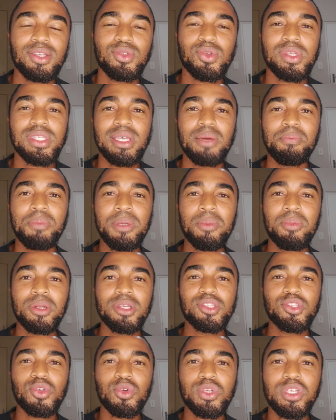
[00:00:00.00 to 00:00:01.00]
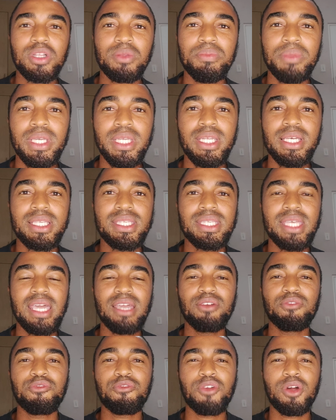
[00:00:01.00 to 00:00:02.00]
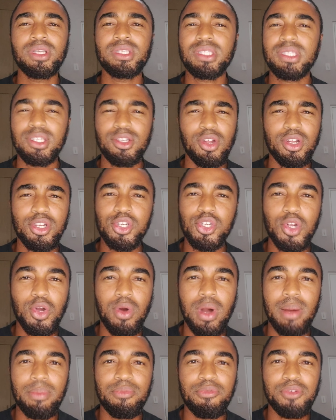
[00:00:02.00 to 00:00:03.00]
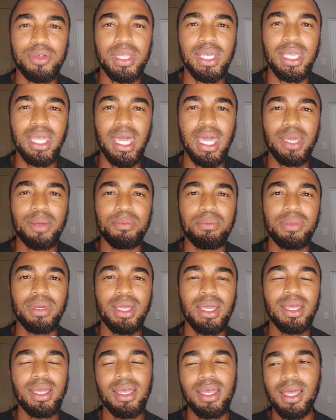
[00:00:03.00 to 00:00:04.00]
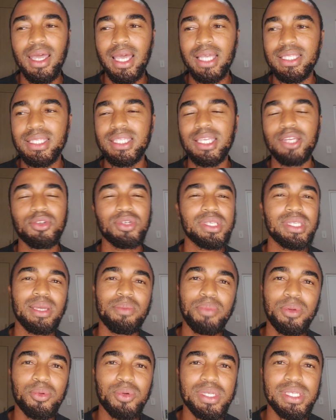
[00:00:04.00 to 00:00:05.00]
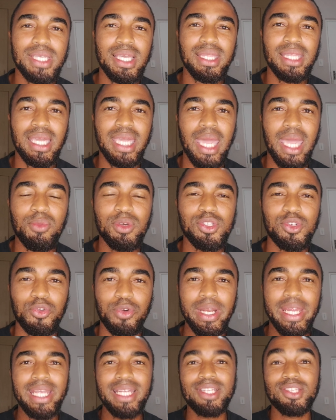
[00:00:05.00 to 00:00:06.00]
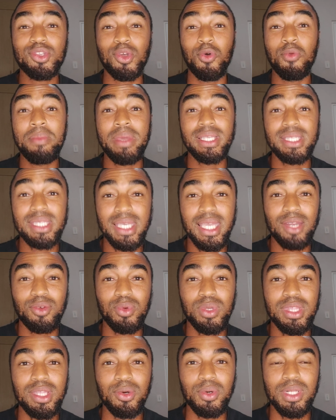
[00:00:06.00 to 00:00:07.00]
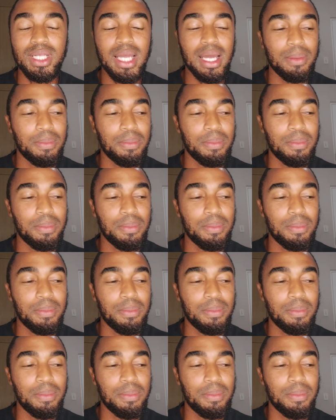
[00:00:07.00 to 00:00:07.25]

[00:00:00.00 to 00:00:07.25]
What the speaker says: Saw some people on social media saying France did not show up for the game, etc. Some people saying the game was rigged so Messi can win the World